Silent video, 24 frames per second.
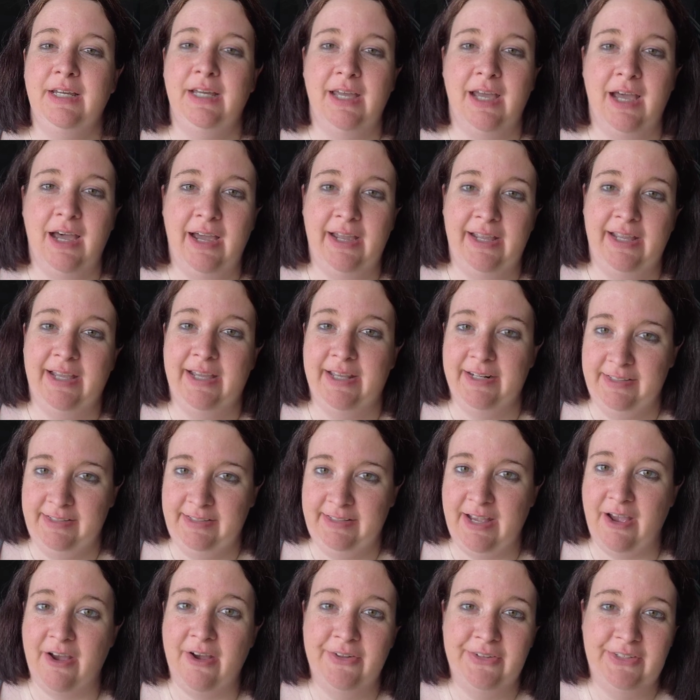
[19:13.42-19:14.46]
I had
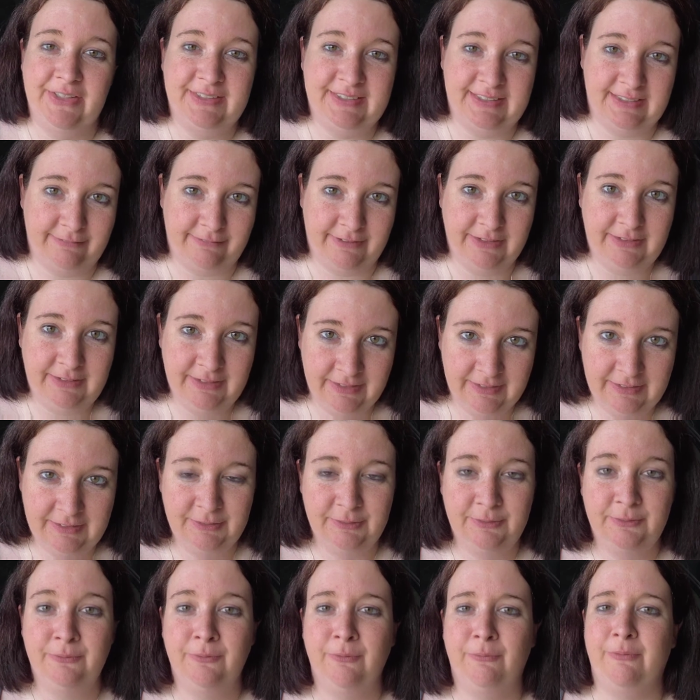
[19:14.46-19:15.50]
a Honda Civic
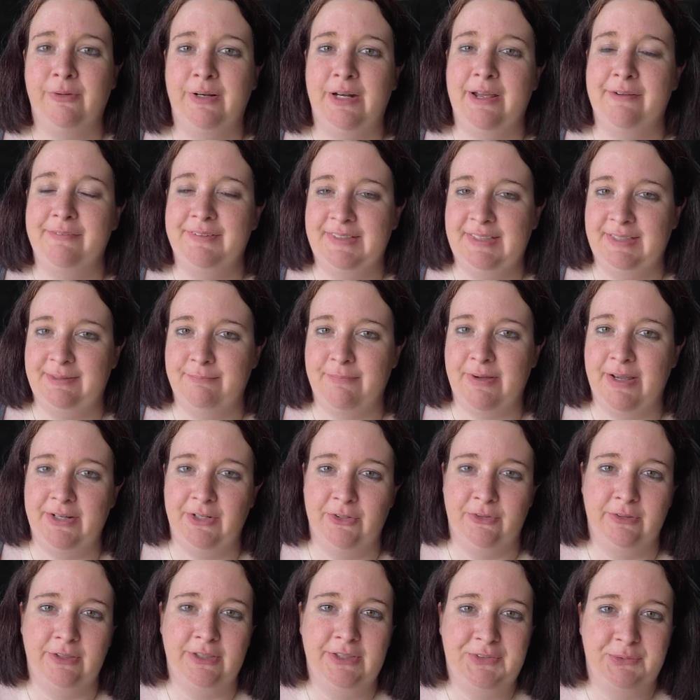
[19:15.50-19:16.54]
when I was in my
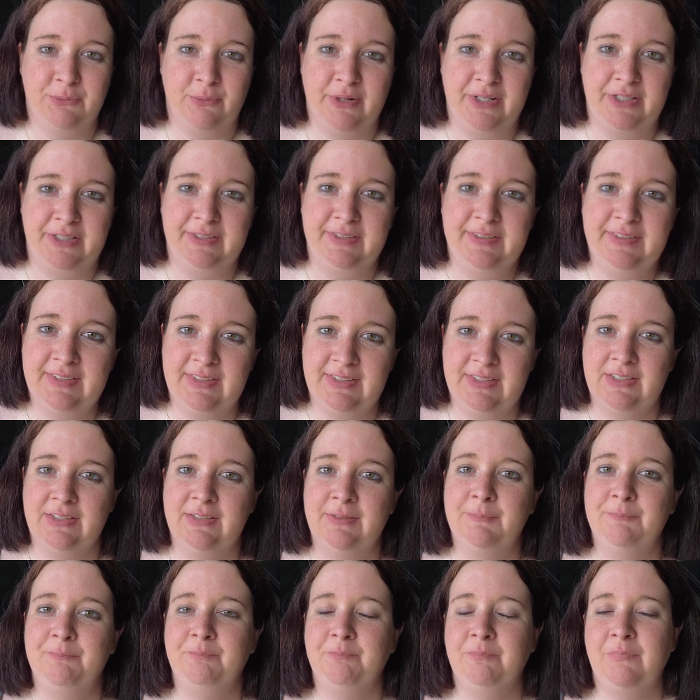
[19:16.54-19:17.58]
early 20s.
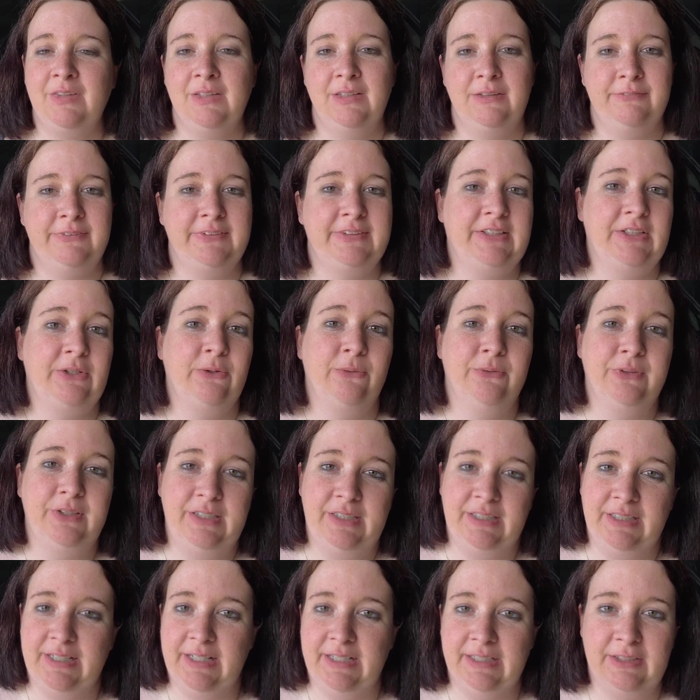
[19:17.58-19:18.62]
It was the only
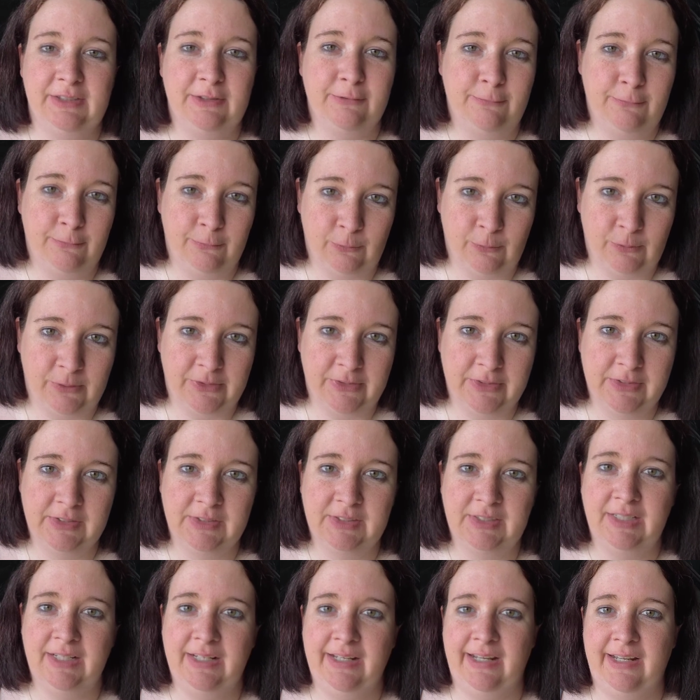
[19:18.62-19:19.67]
thing I could afford,
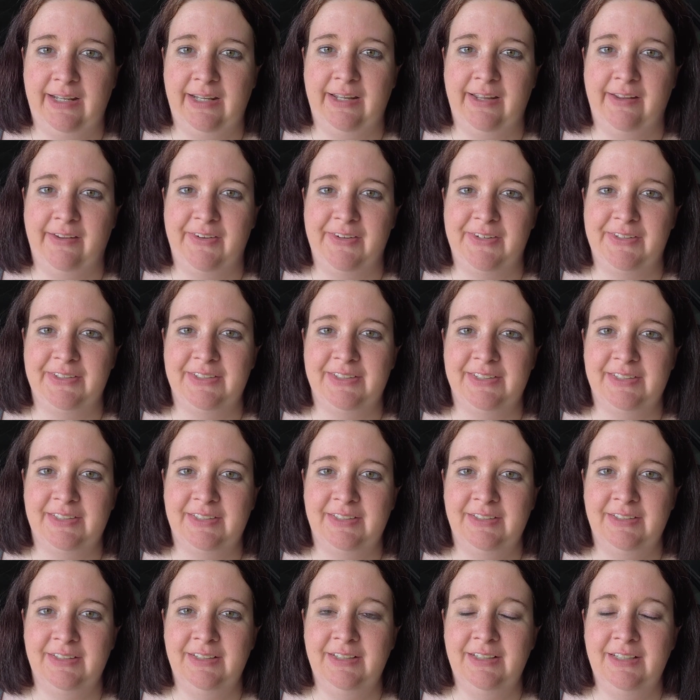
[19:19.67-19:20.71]
and
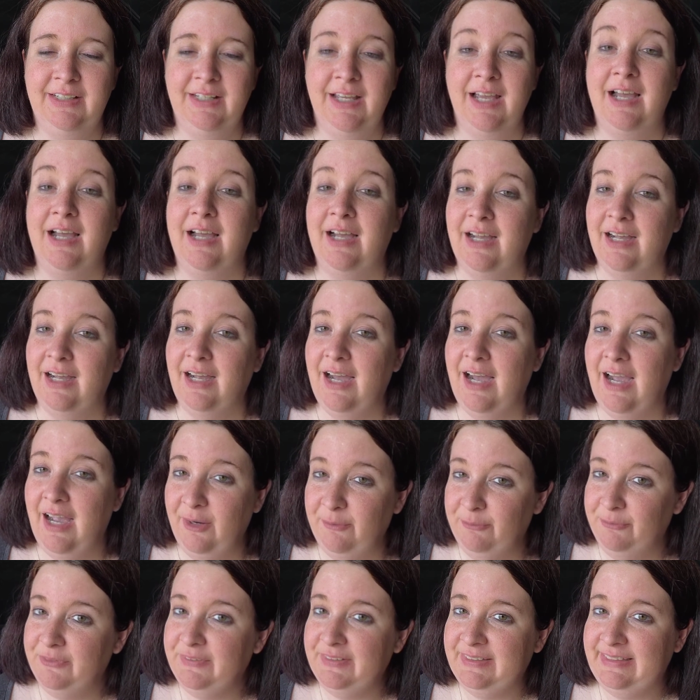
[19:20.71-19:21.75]

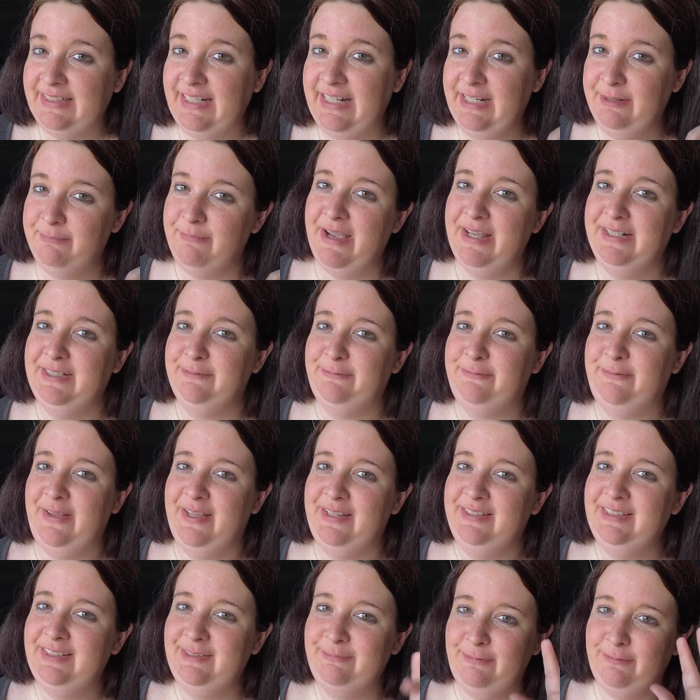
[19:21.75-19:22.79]
I will say in my
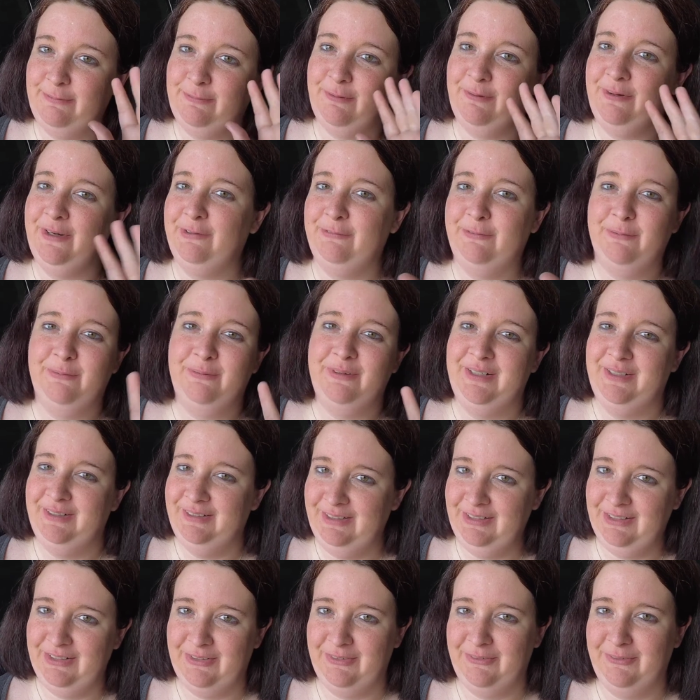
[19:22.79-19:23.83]
defense, before
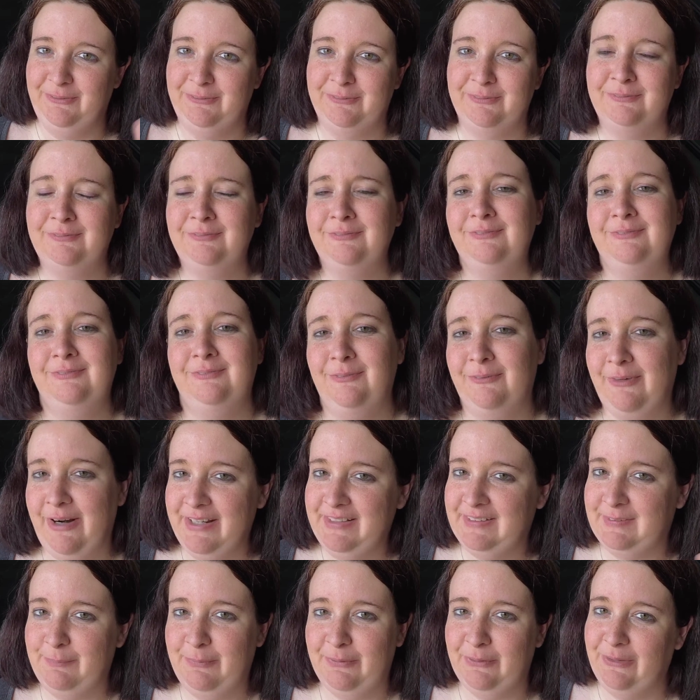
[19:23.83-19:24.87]
everyone, you know,
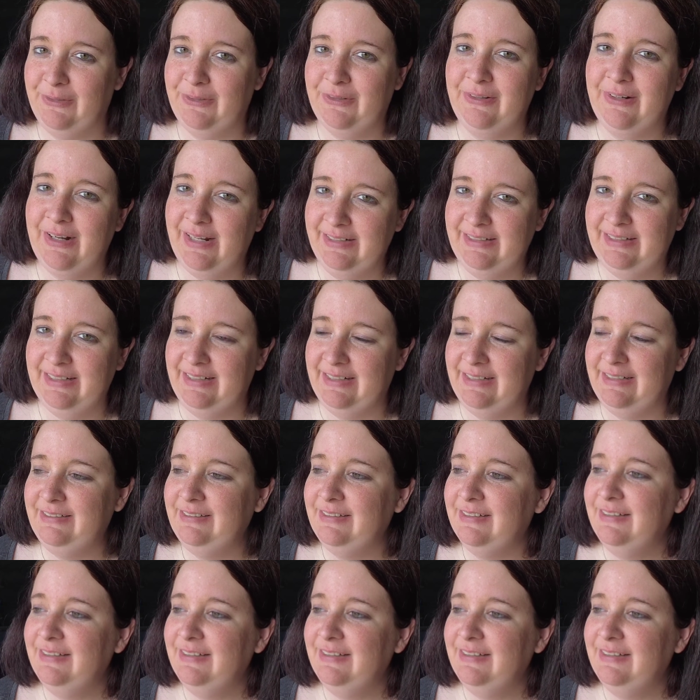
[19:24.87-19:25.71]
rice burner, I get it.